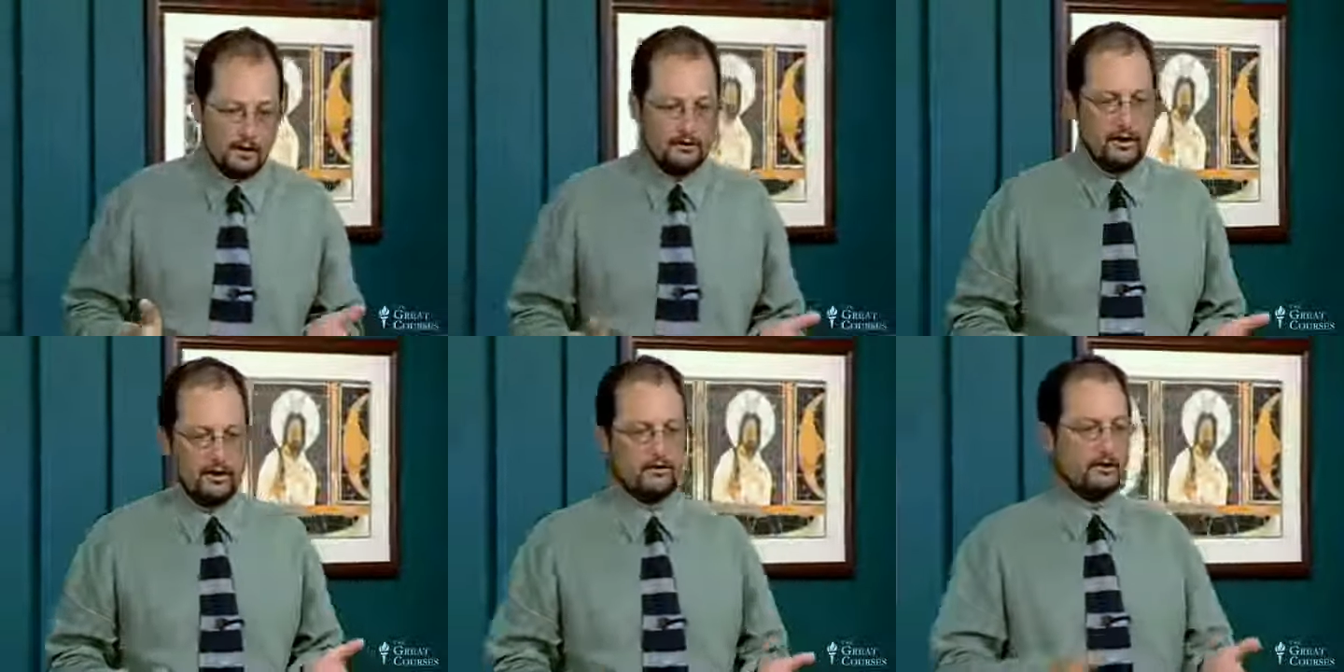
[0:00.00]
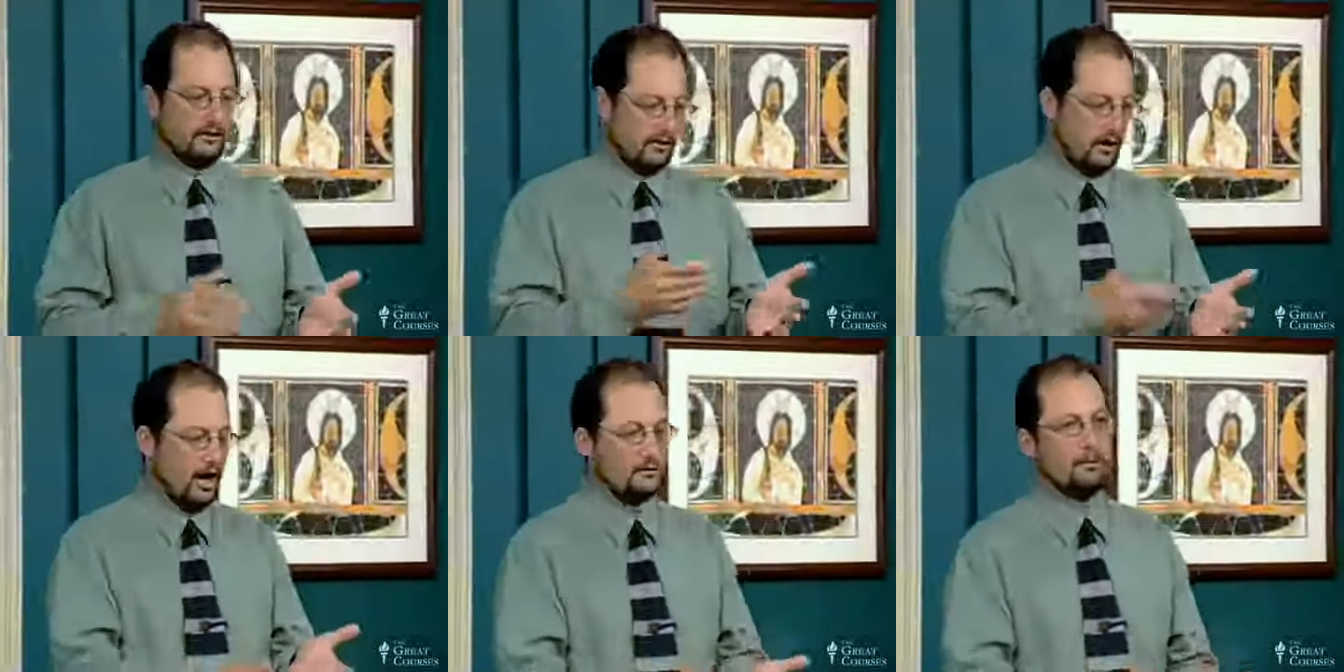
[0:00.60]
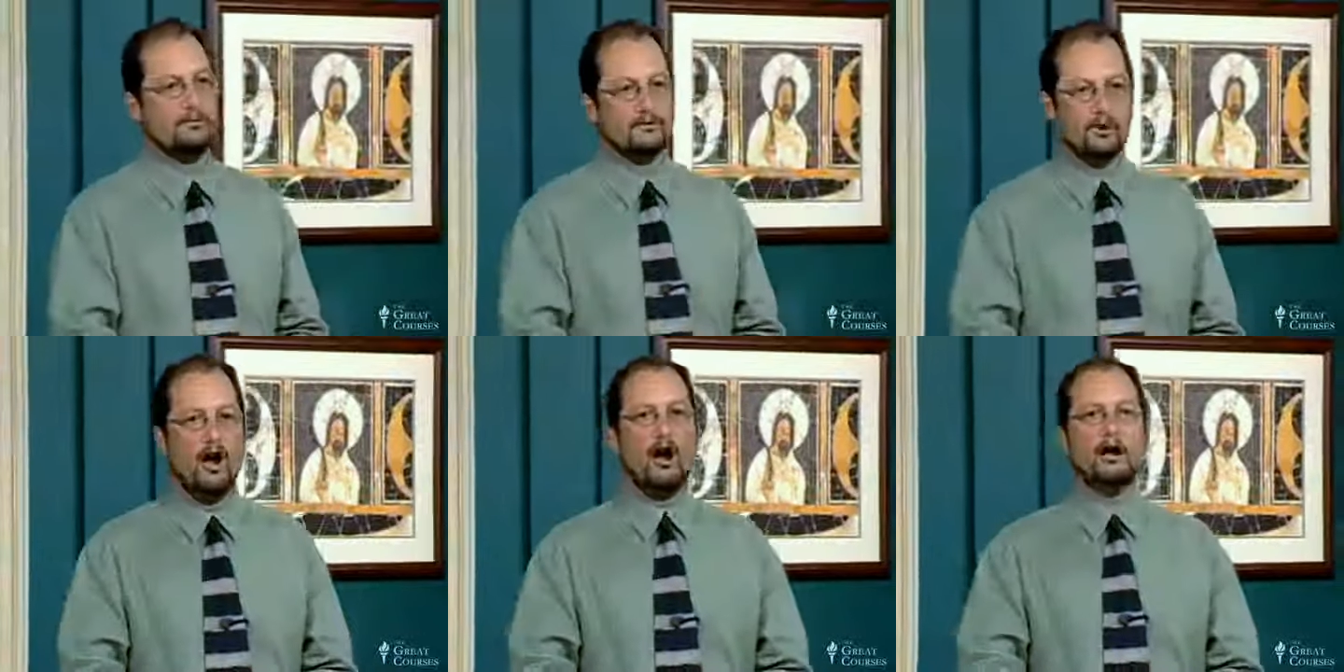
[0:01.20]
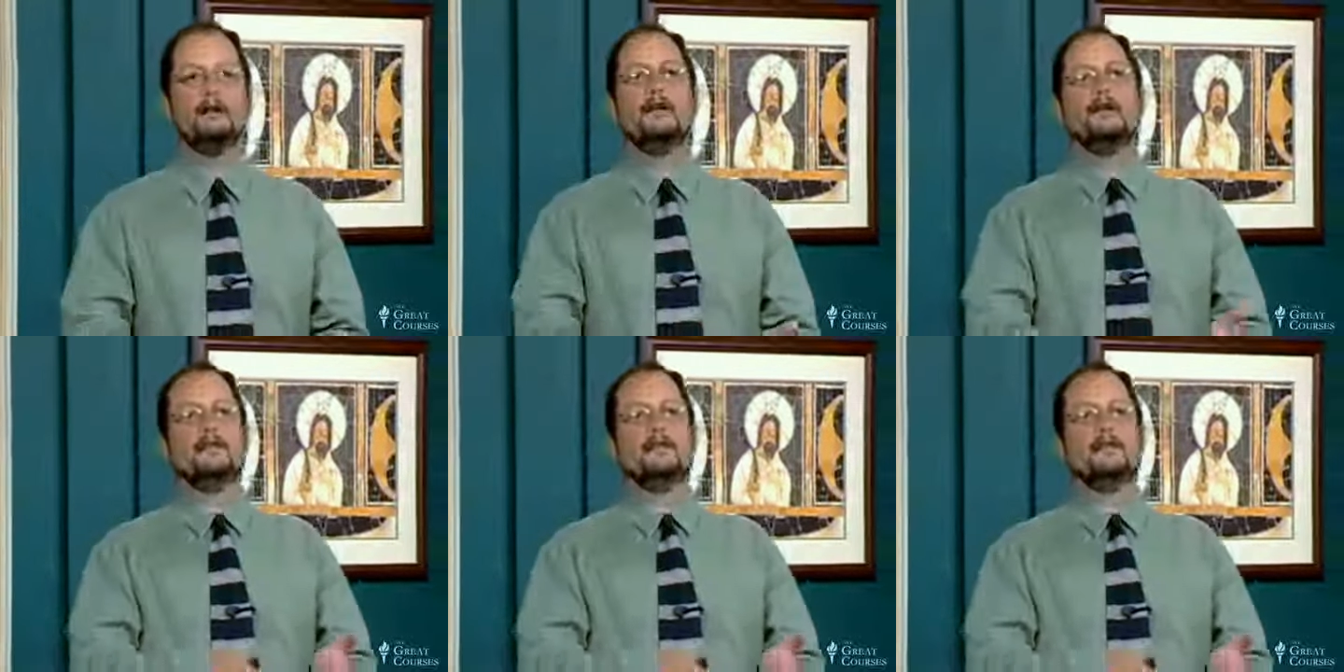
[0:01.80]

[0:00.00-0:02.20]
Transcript: the texts such as the Gospel of John